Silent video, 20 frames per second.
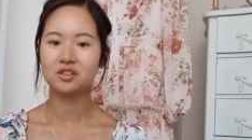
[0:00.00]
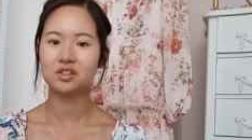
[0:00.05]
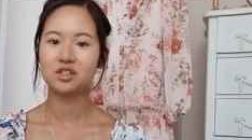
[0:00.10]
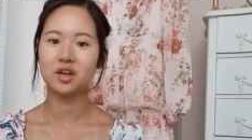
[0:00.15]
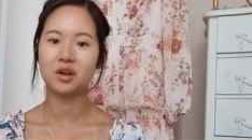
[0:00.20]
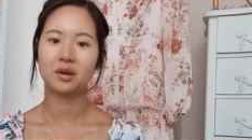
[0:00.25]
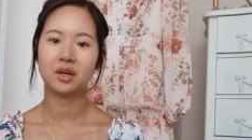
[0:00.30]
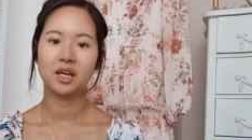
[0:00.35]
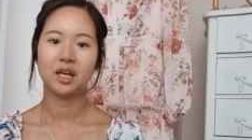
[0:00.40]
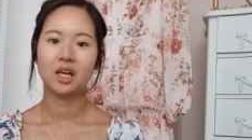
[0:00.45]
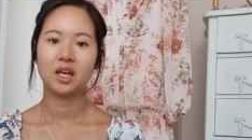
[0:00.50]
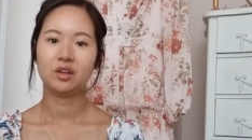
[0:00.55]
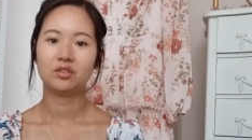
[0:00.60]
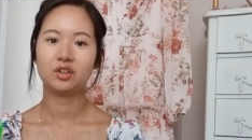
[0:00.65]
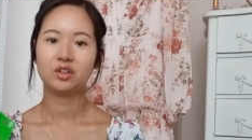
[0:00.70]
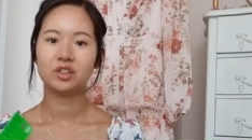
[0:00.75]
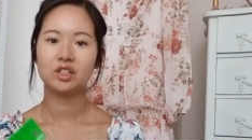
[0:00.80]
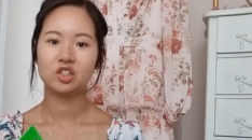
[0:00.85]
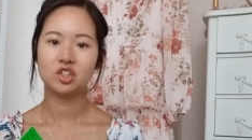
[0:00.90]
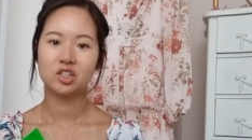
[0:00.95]
So if
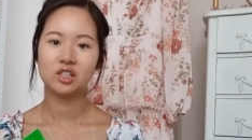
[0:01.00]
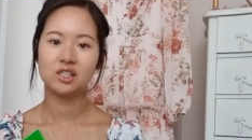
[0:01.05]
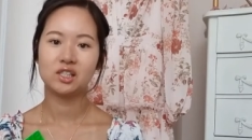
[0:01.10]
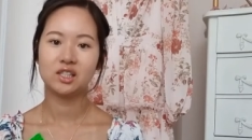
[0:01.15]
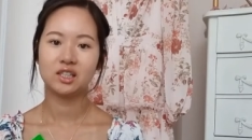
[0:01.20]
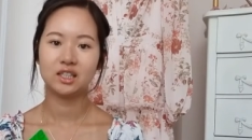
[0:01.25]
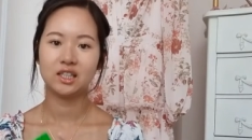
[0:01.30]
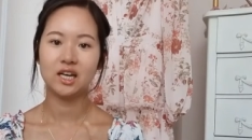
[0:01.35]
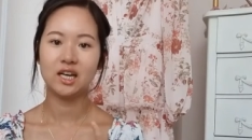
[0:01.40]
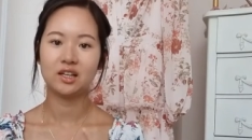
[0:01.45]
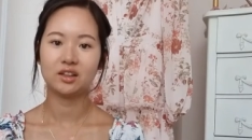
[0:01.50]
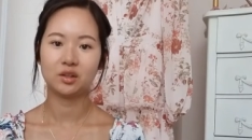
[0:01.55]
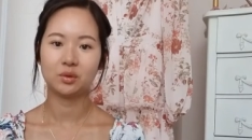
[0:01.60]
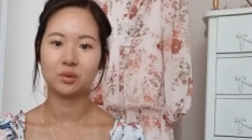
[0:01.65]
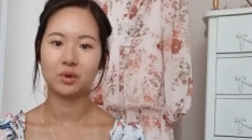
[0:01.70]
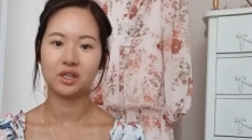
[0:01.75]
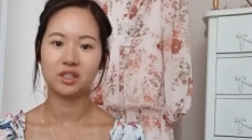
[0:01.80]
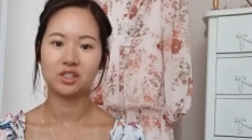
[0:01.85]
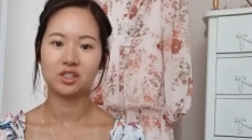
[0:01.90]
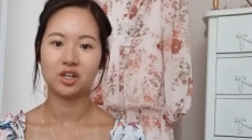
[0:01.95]
you're interested in getting the
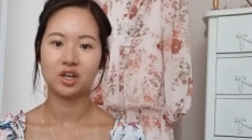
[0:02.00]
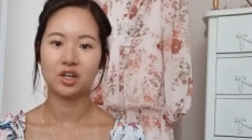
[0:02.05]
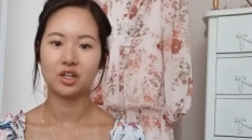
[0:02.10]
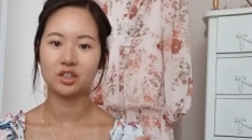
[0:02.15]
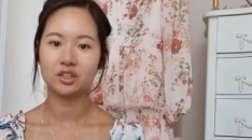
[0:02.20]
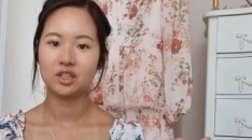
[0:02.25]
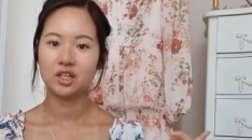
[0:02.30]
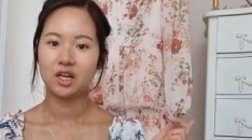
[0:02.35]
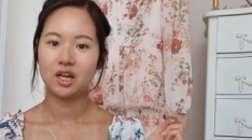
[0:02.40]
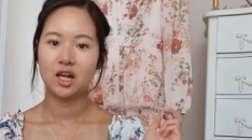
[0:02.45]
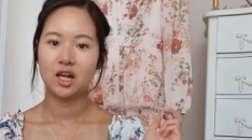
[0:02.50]
Wise card,